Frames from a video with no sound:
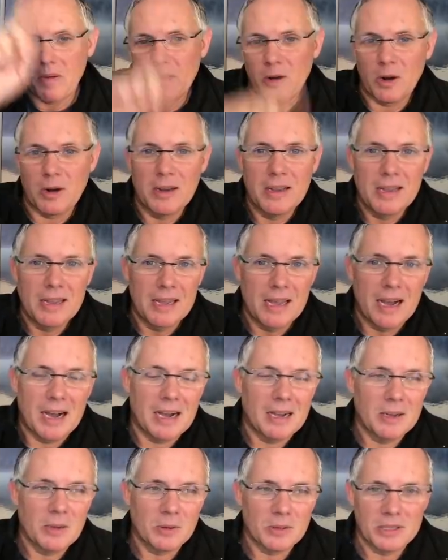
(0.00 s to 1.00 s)
here.
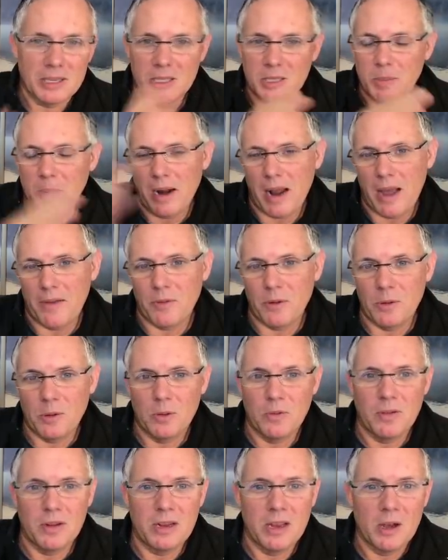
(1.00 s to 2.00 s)
Uh, you'll see it's about halfway through
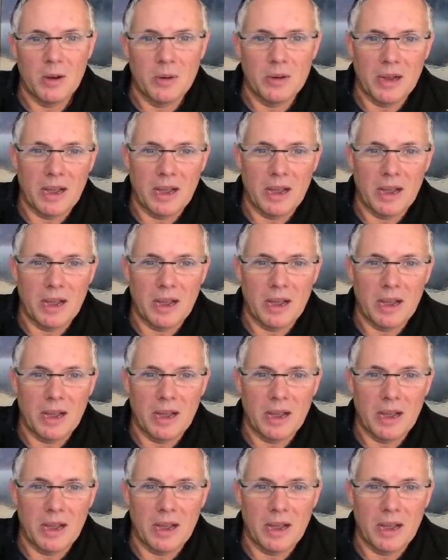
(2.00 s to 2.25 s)
the video.